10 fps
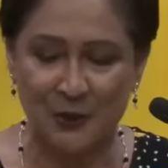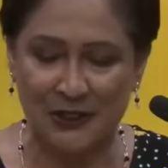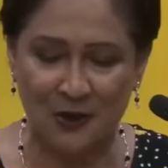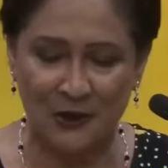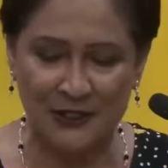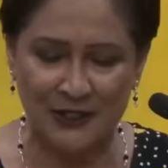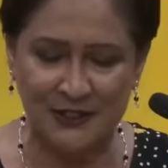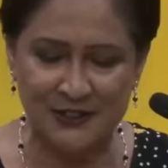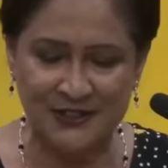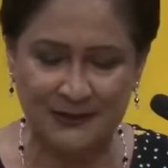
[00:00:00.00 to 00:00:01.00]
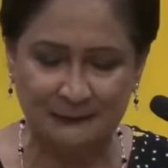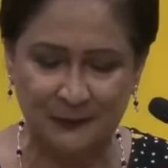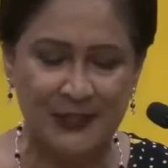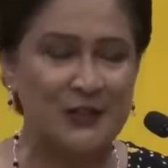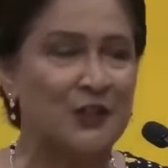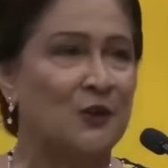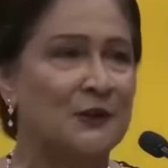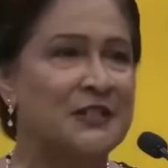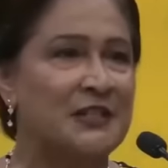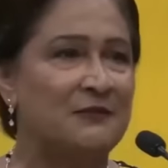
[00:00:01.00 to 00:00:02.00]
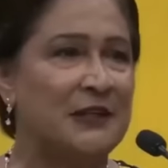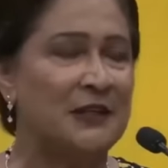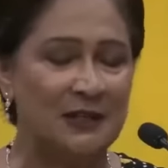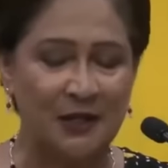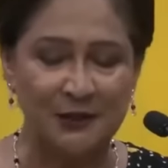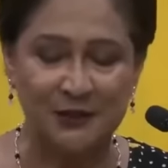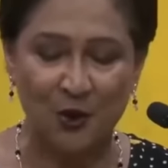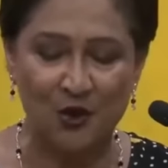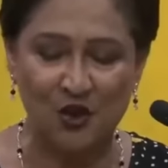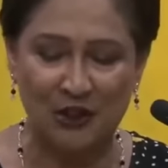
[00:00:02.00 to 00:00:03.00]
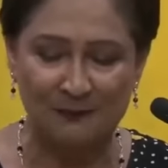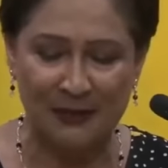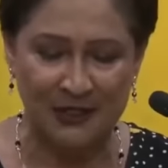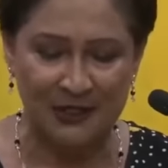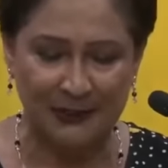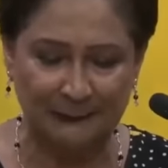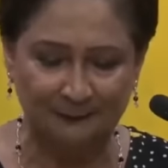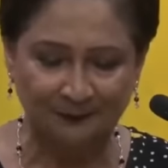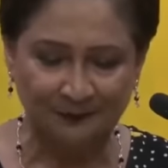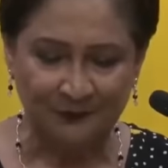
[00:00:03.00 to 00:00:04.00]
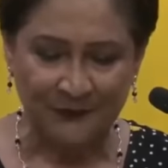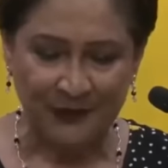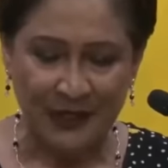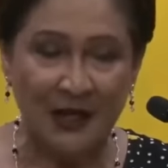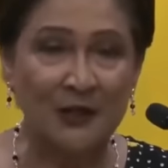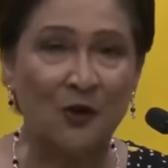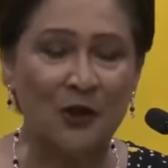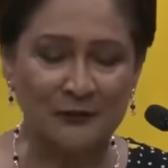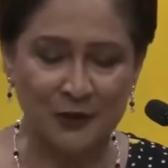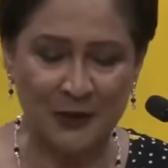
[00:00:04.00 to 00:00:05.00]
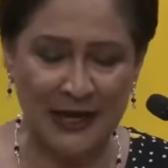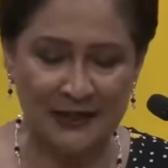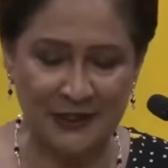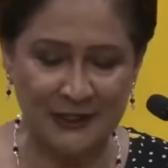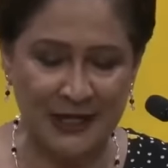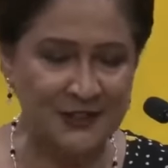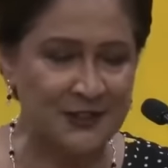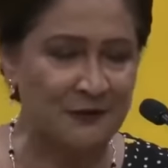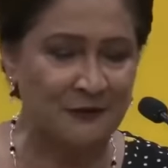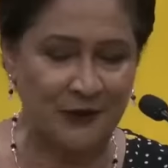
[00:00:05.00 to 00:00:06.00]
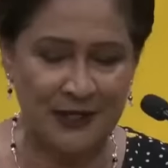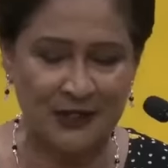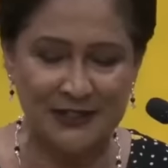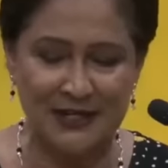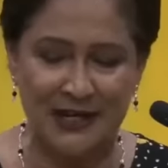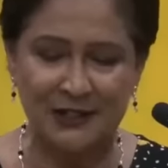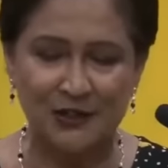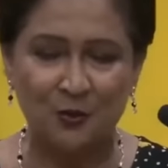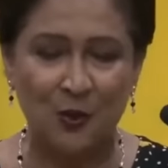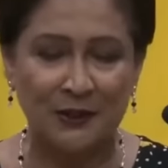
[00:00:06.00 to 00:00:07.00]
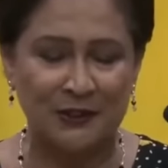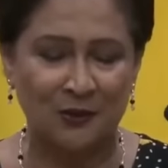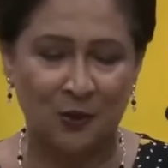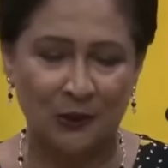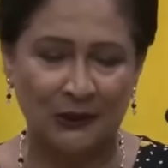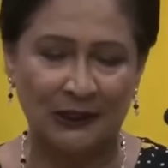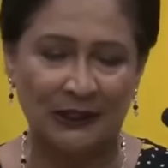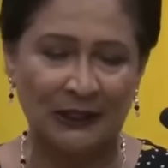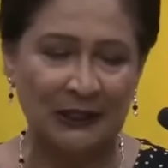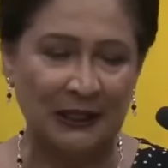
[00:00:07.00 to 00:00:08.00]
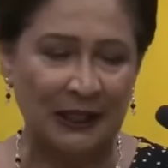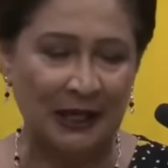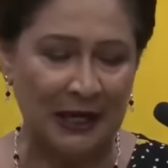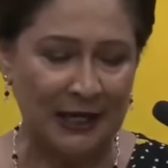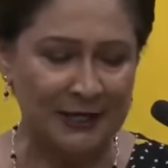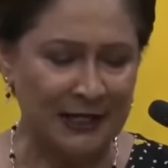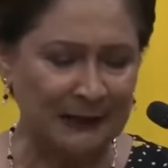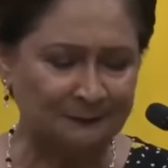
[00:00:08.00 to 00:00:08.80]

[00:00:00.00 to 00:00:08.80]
viewing audience, radio, TV, social media, and all of you gathered, I say a very good night to one and all. And